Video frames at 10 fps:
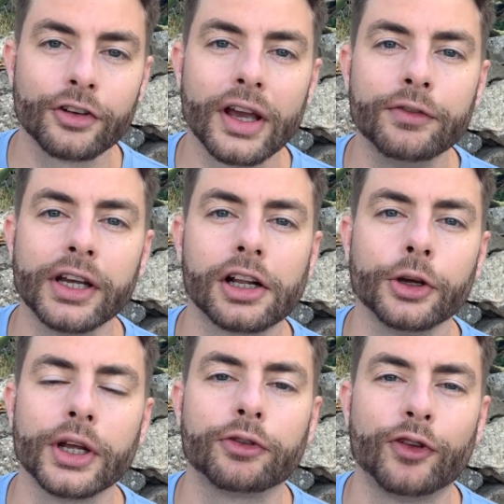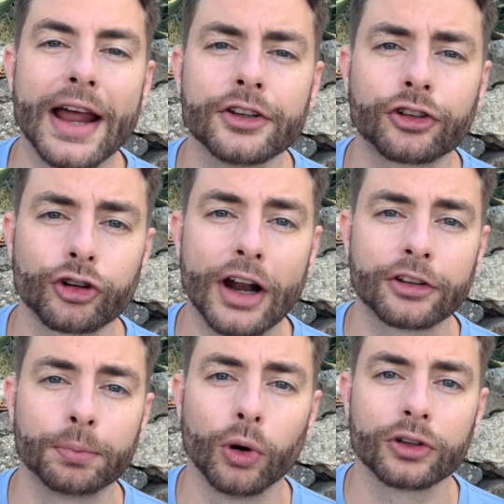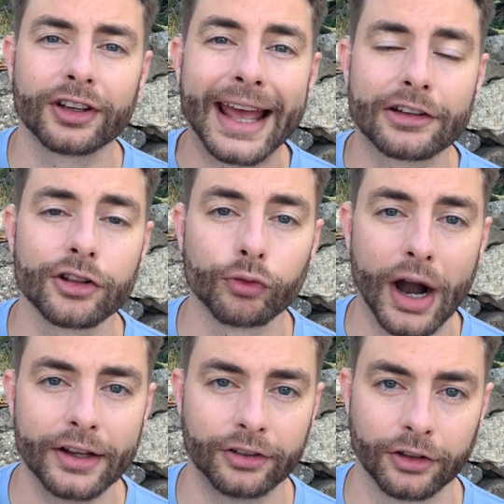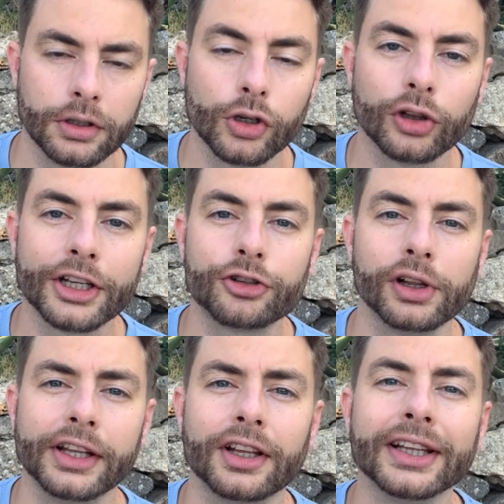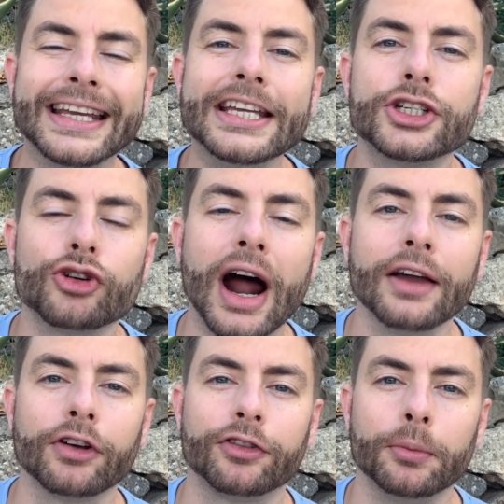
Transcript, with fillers: not even including fans' transport to get to the races. You're literally the lead driver for